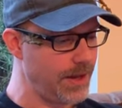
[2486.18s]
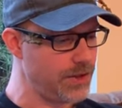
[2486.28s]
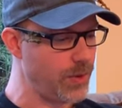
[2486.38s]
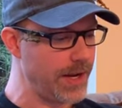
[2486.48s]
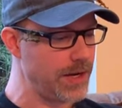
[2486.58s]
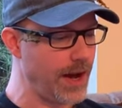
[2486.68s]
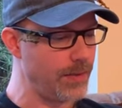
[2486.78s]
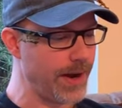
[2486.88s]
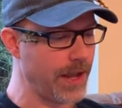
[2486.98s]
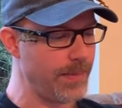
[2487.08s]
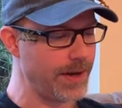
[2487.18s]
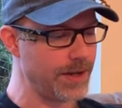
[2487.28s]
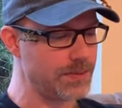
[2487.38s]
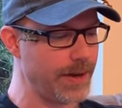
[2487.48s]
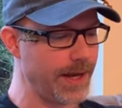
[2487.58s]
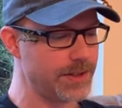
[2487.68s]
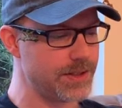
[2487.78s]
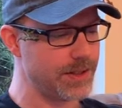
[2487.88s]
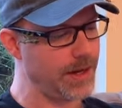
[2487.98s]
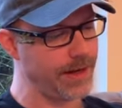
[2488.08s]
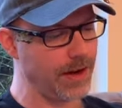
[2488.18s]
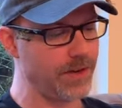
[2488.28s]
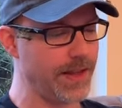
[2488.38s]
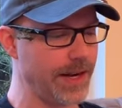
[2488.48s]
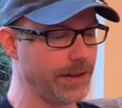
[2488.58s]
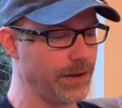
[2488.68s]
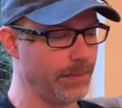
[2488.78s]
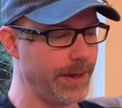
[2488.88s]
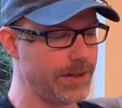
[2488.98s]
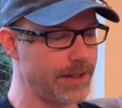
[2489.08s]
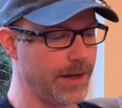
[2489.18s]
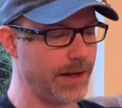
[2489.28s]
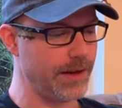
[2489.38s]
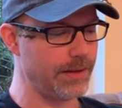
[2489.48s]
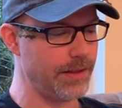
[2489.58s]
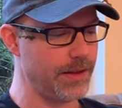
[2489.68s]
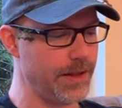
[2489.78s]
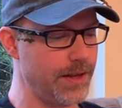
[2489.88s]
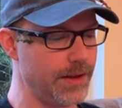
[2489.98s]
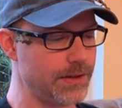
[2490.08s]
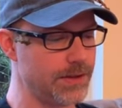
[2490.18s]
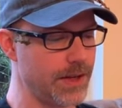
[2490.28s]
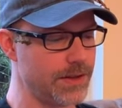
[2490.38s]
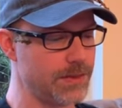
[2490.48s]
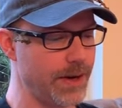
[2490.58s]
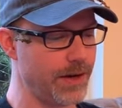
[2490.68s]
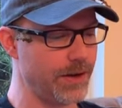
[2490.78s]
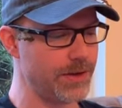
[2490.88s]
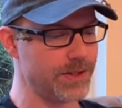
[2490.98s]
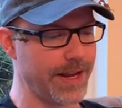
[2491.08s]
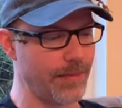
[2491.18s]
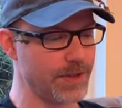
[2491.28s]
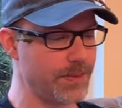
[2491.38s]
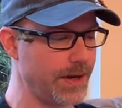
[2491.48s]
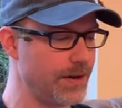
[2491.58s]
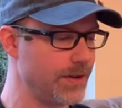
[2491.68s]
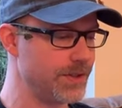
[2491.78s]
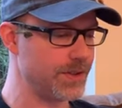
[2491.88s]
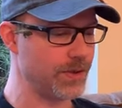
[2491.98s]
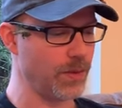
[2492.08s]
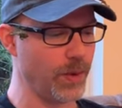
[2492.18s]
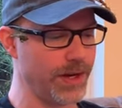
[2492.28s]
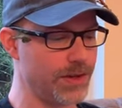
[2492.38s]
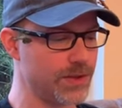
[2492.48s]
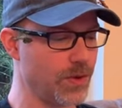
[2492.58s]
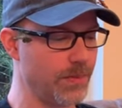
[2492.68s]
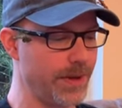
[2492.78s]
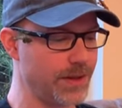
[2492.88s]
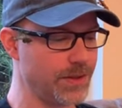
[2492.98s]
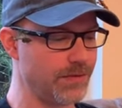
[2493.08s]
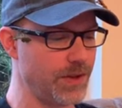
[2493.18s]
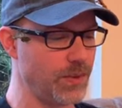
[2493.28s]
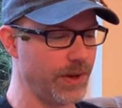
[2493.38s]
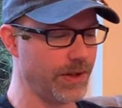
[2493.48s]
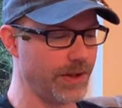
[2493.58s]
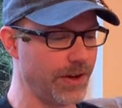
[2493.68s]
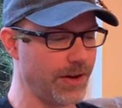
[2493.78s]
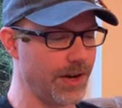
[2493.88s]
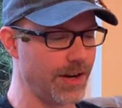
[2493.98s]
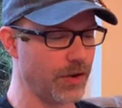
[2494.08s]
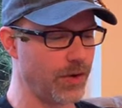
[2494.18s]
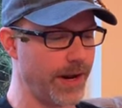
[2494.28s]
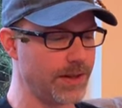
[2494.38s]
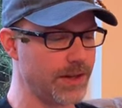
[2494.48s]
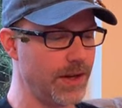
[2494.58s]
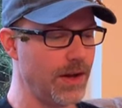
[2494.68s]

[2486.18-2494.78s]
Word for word: Do I not recommend as pets? I covered that a little bit. Uh, the sun spiders, camel spiders, wind scorpions, if you will, are not great.